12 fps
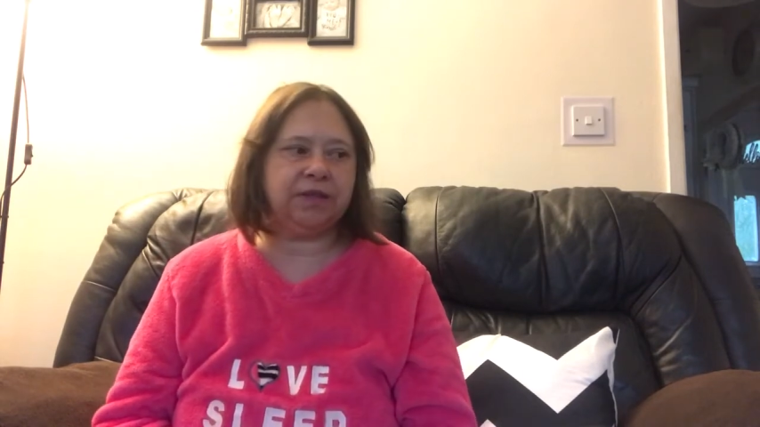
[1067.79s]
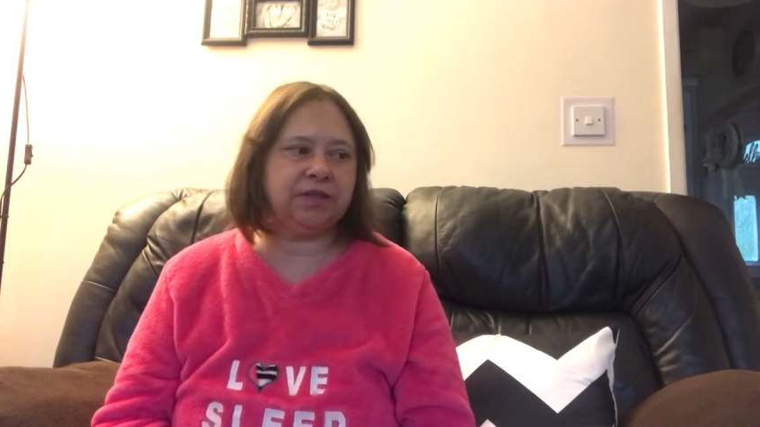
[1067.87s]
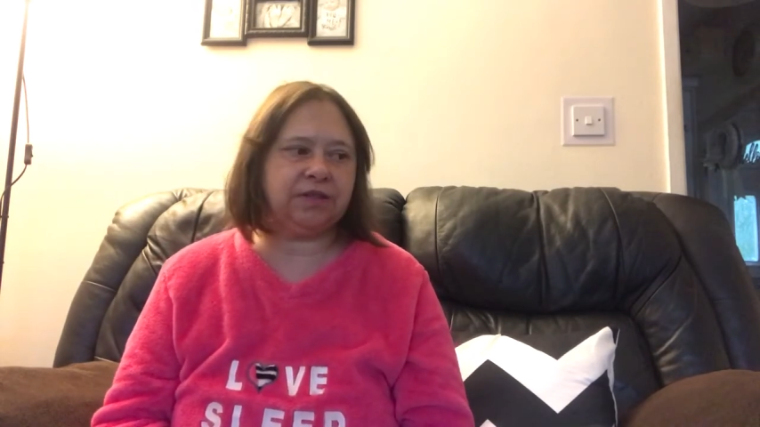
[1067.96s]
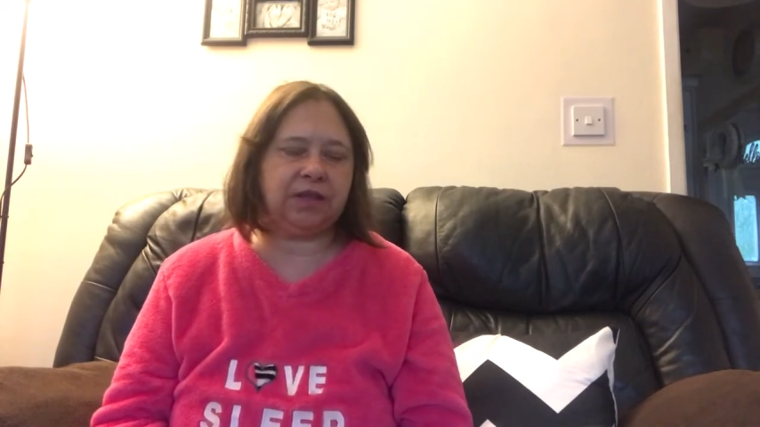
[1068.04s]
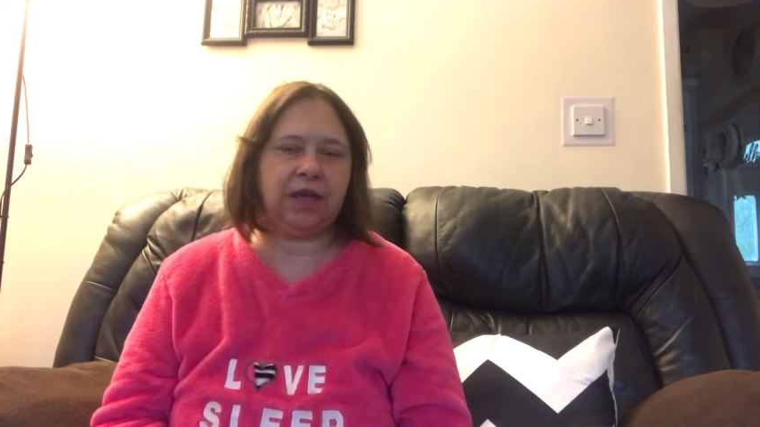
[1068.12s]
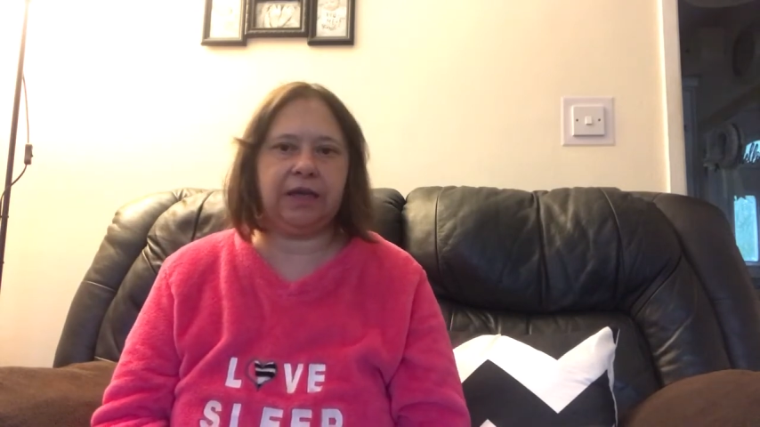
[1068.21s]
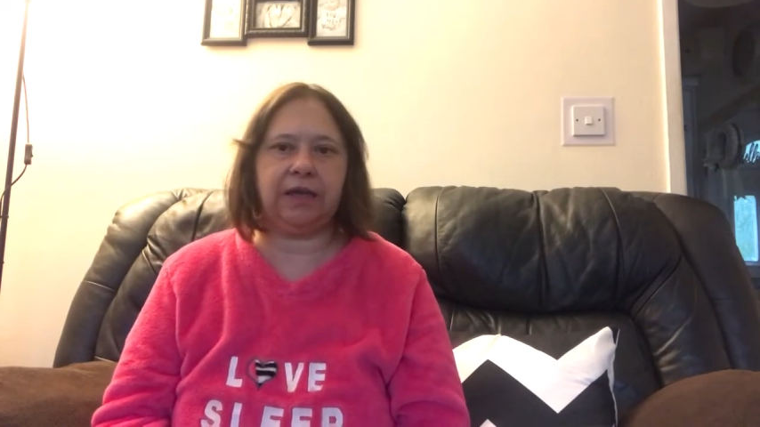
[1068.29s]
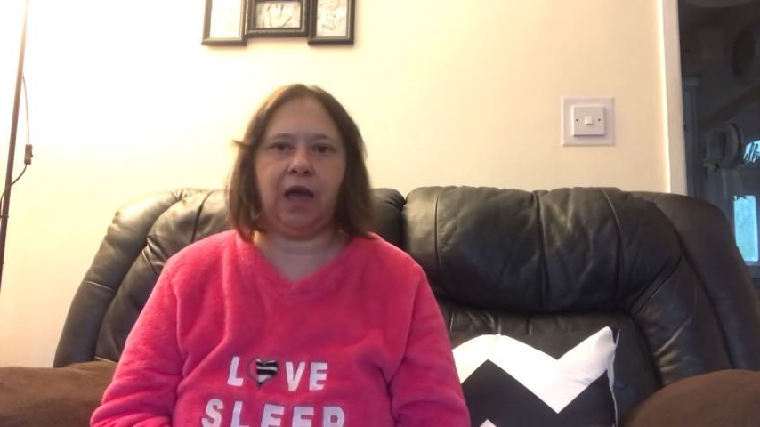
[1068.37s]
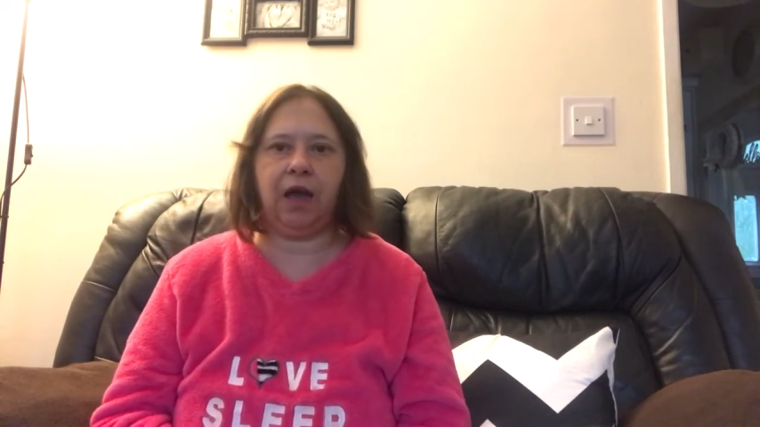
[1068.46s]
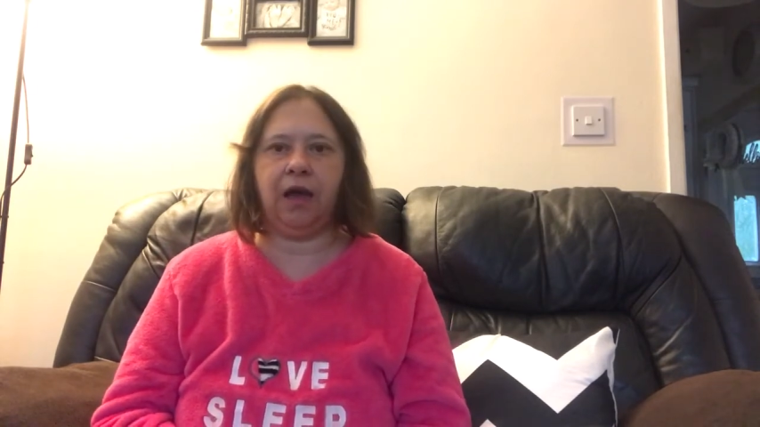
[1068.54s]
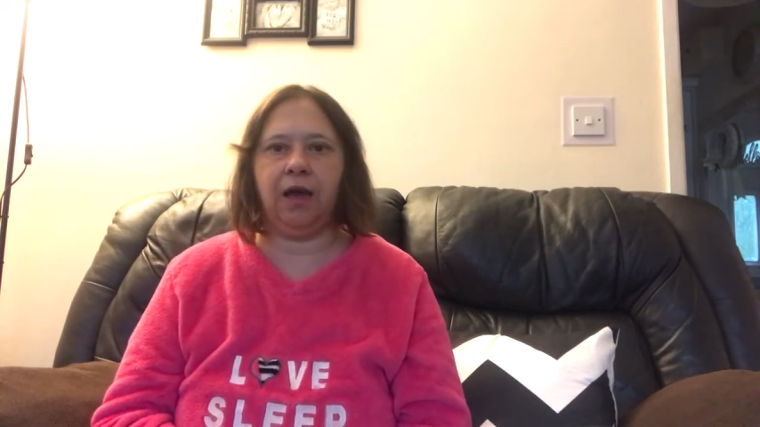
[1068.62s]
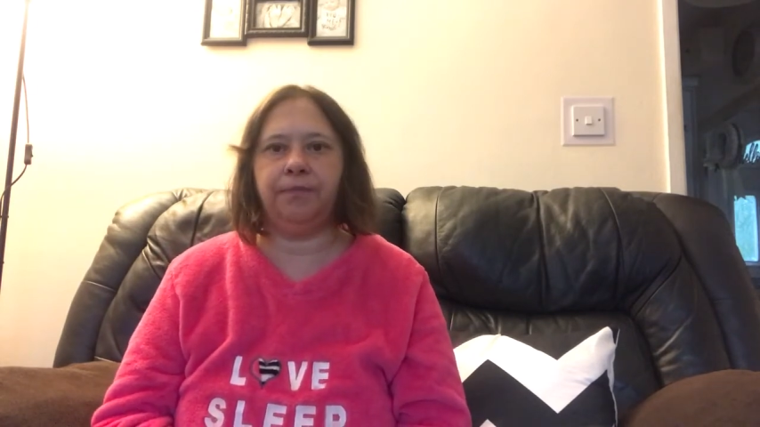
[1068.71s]
I say,
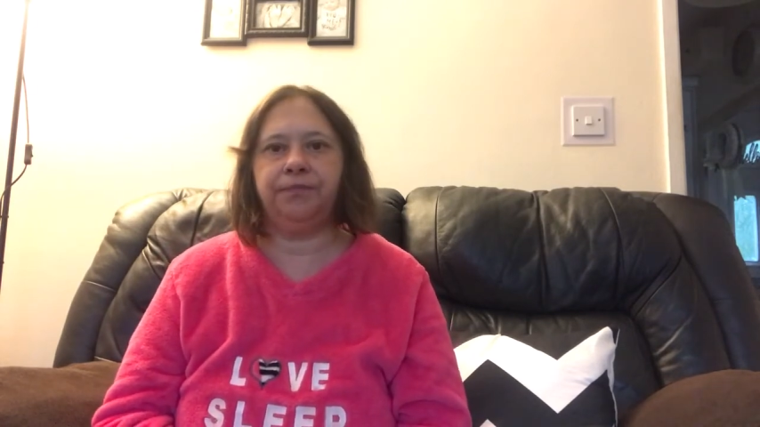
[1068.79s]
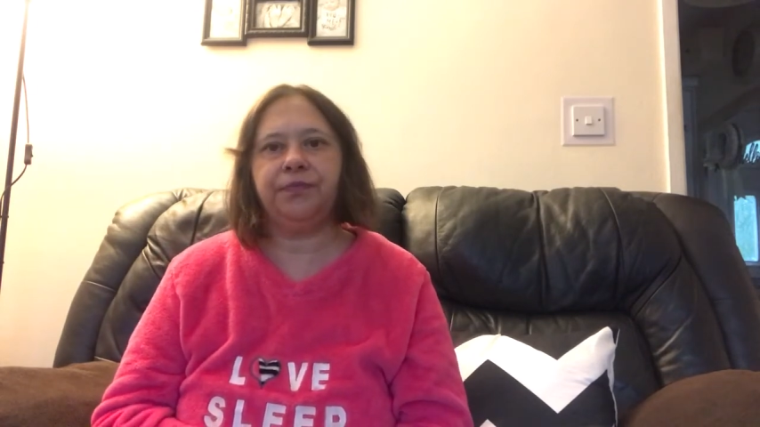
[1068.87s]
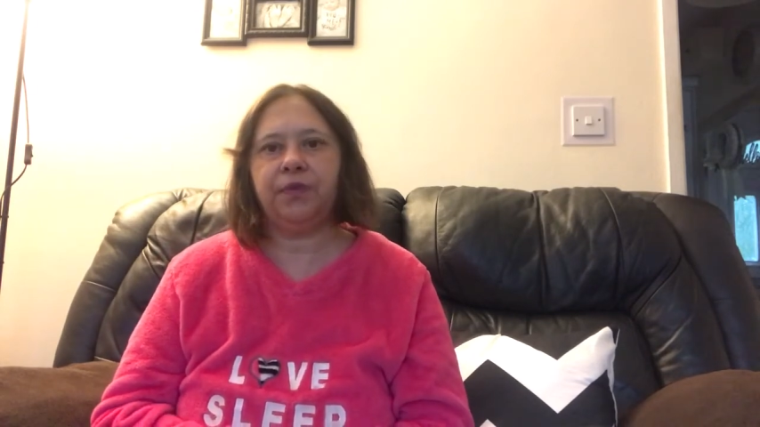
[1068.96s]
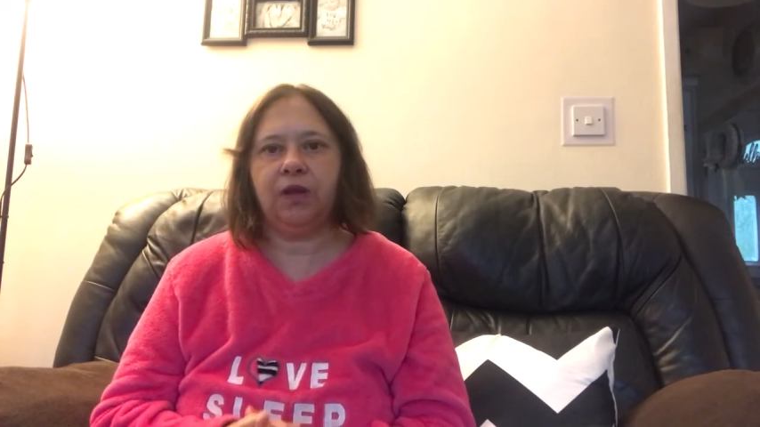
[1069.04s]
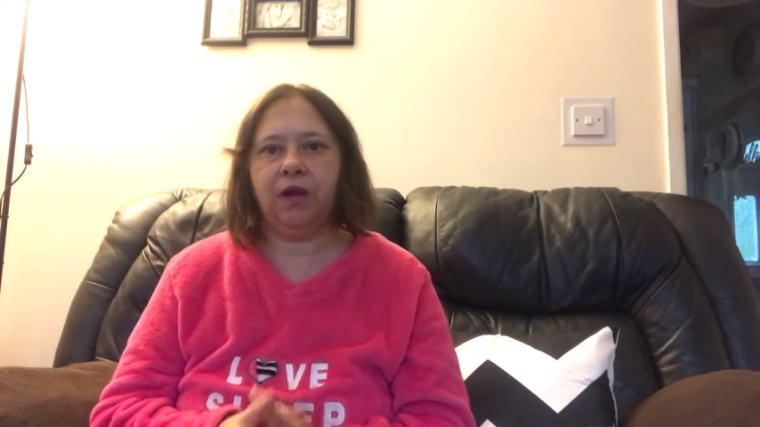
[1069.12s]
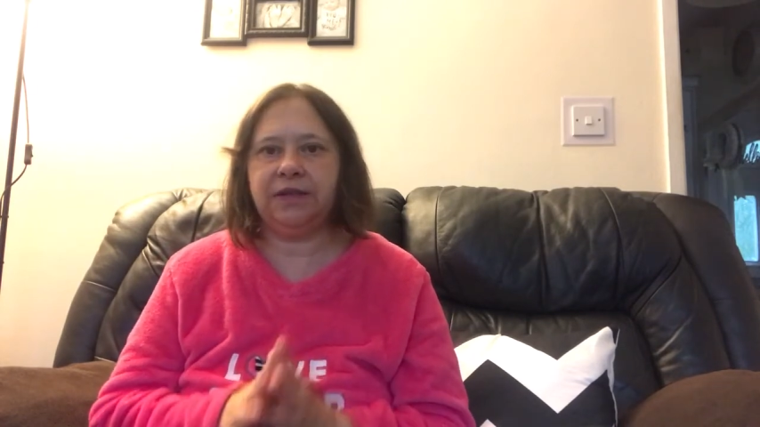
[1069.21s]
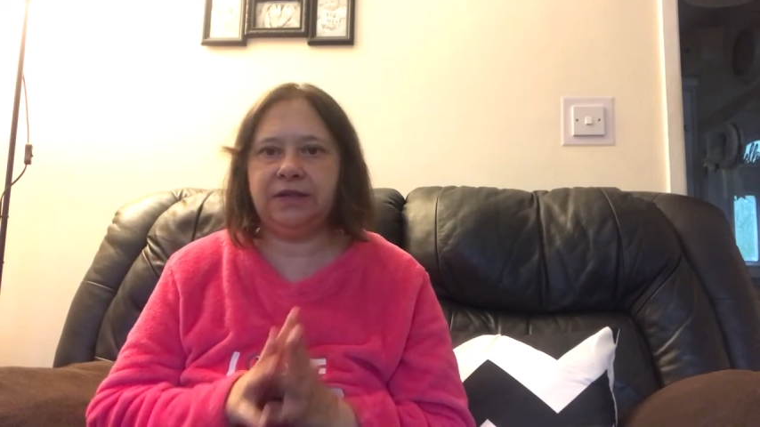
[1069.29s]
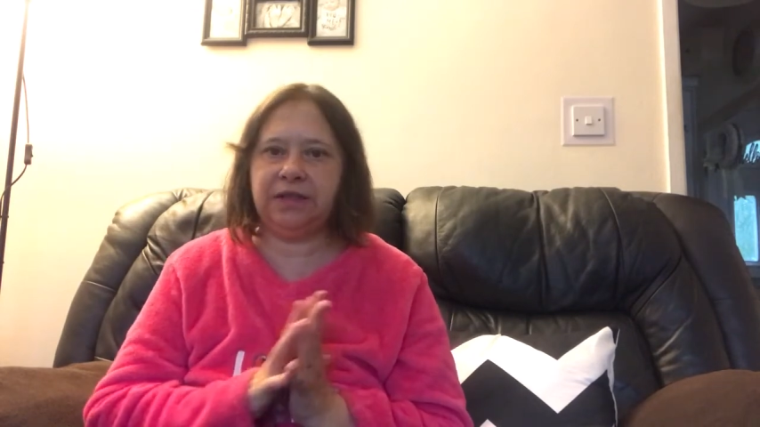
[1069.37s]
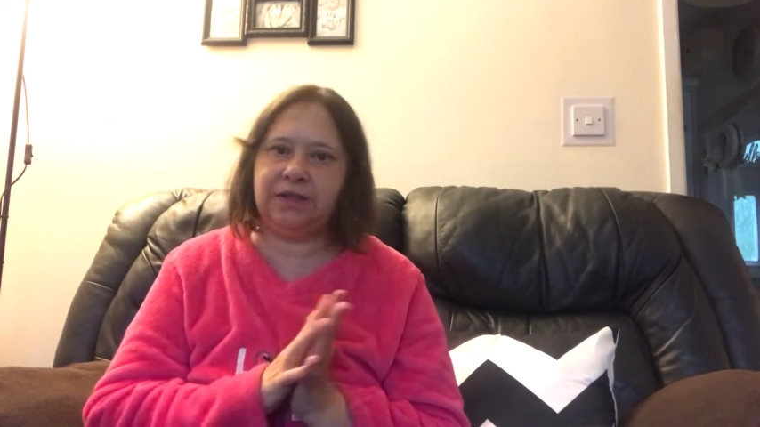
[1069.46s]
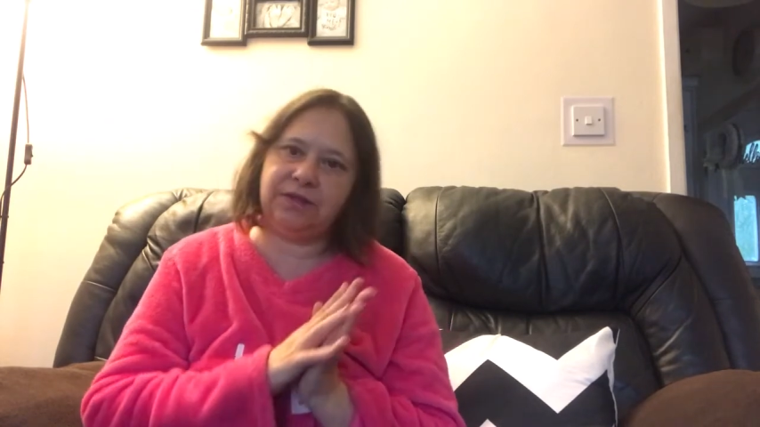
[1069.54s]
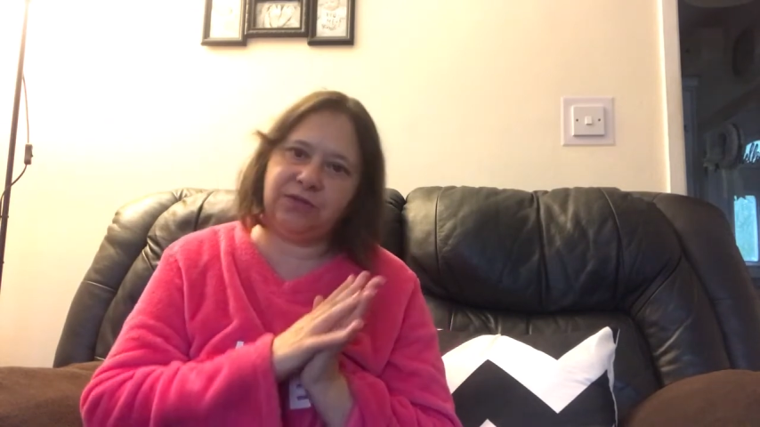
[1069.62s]
I did